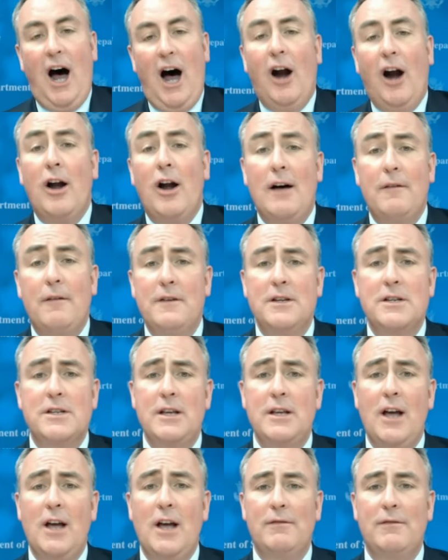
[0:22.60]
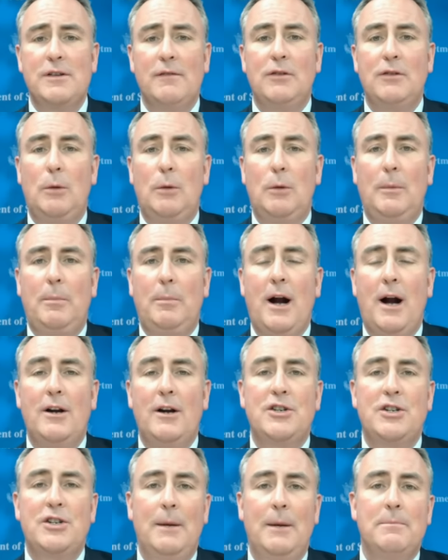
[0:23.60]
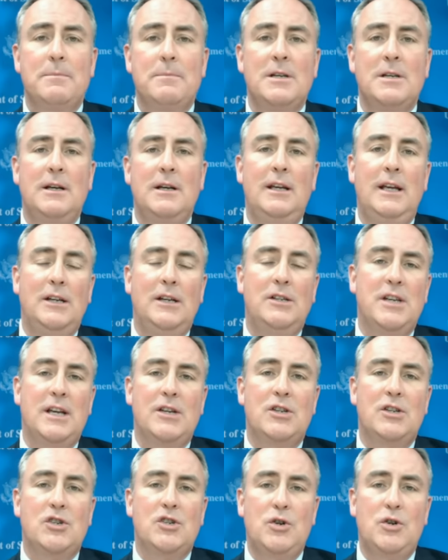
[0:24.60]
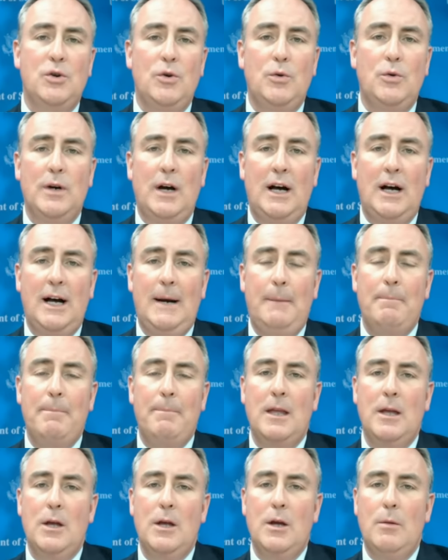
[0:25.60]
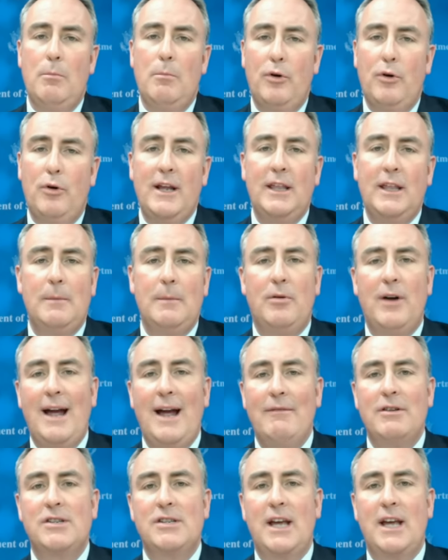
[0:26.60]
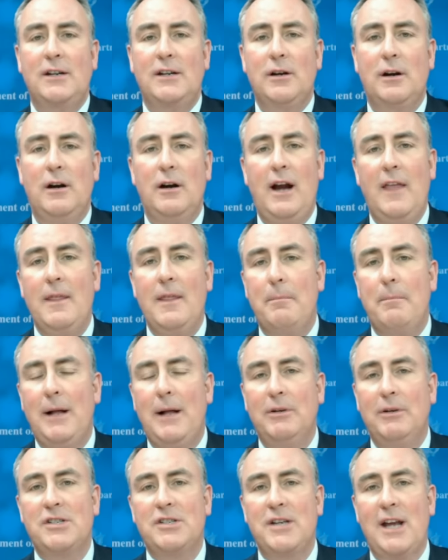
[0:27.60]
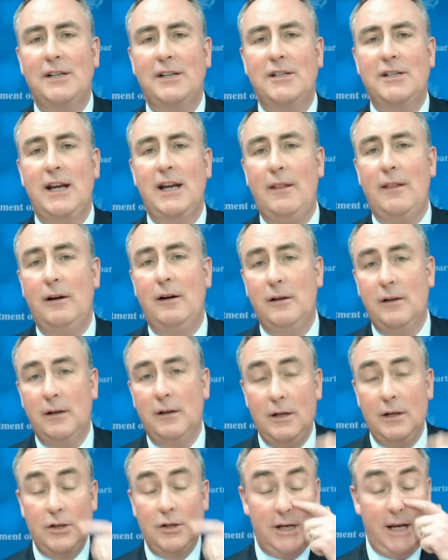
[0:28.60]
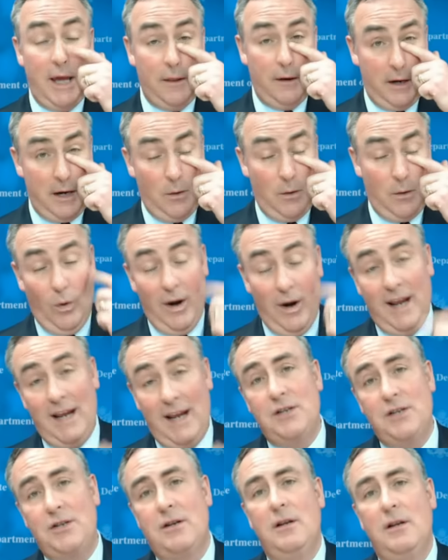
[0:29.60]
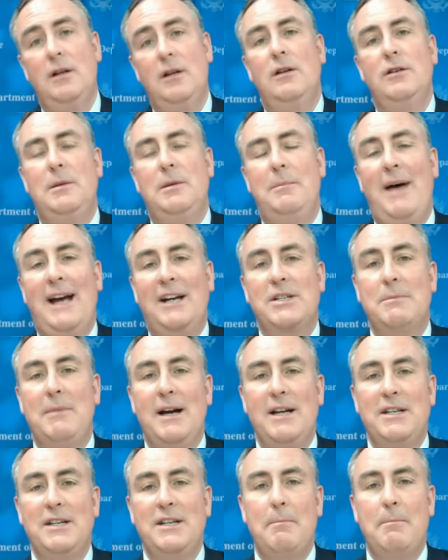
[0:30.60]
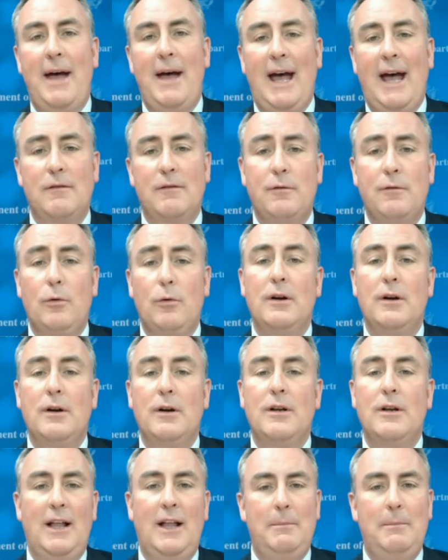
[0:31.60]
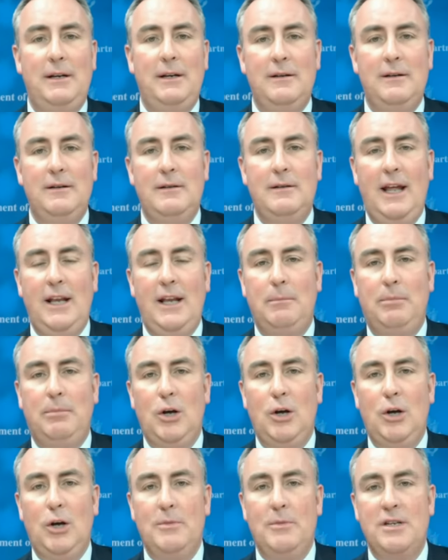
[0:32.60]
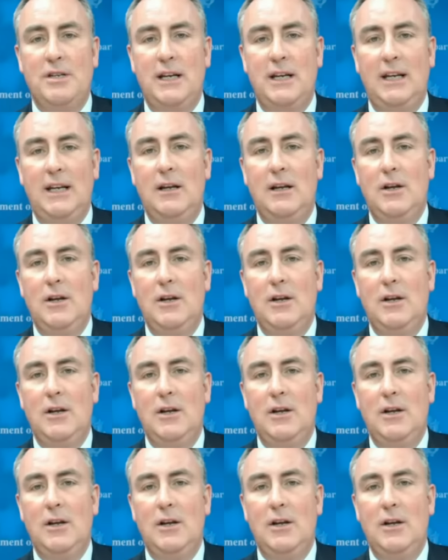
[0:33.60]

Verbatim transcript: Our office, the Office of Global Partnerships, exists to um, bring the private sector and the public sector together, together in ways to maximize impact for development and diplomacy.